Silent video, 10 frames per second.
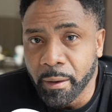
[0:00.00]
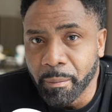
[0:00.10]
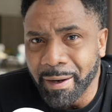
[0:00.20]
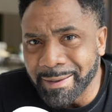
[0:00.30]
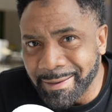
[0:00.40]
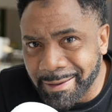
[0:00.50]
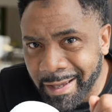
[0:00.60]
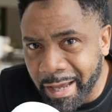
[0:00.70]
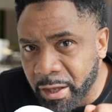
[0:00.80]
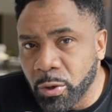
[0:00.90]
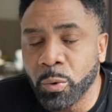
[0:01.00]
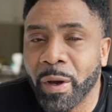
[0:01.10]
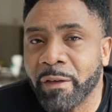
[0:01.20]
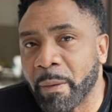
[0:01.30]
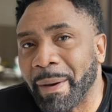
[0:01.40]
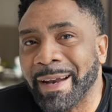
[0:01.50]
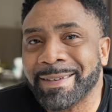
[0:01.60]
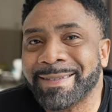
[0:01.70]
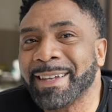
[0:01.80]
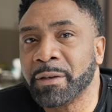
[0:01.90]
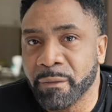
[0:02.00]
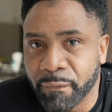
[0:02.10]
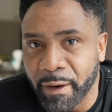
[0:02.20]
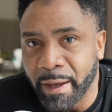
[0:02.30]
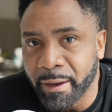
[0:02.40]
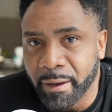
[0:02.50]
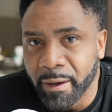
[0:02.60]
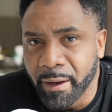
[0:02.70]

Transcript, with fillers: But dare you wave a Palestinian flag